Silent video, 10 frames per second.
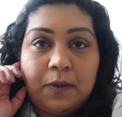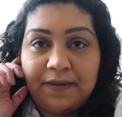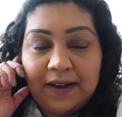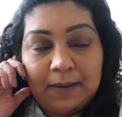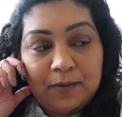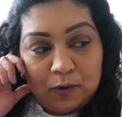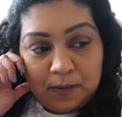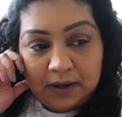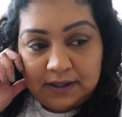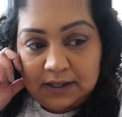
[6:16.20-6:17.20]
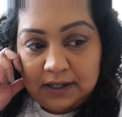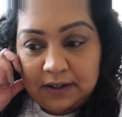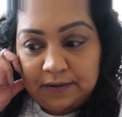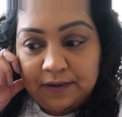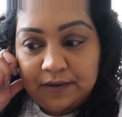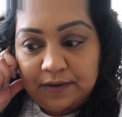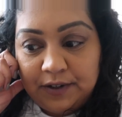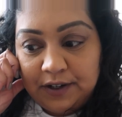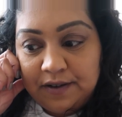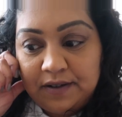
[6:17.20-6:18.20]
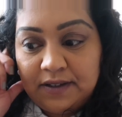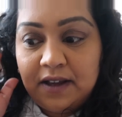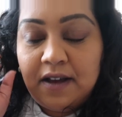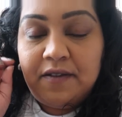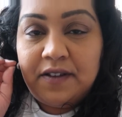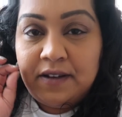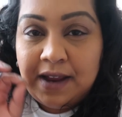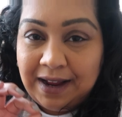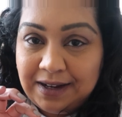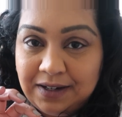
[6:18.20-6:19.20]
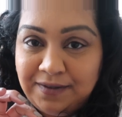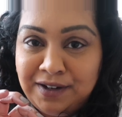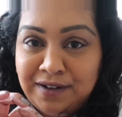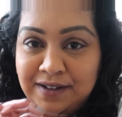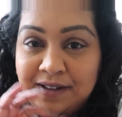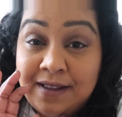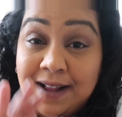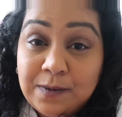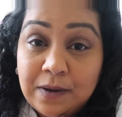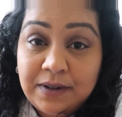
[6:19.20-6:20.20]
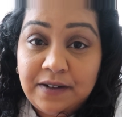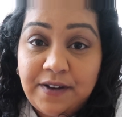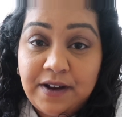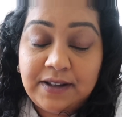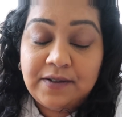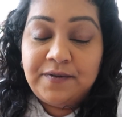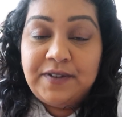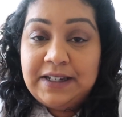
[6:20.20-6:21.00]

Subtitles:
But we've had more positive news than negative news, and that's what I'm gonna focus on for